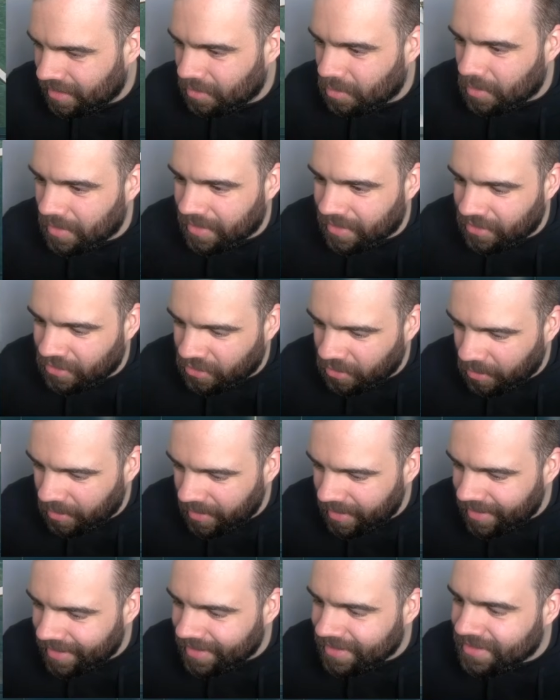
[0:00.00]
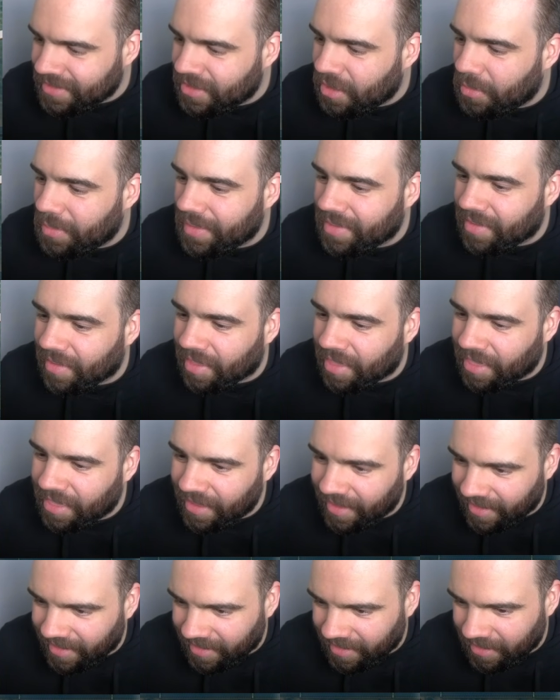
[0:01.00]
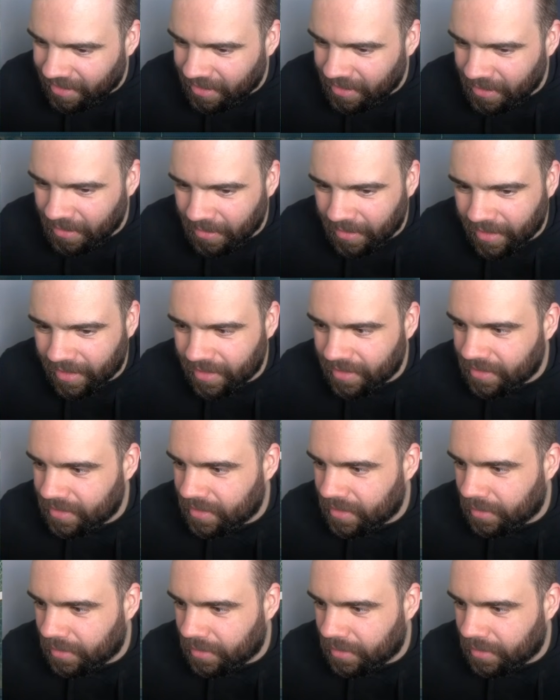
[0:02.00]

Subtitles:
We need to do it as though it's a thing, okay?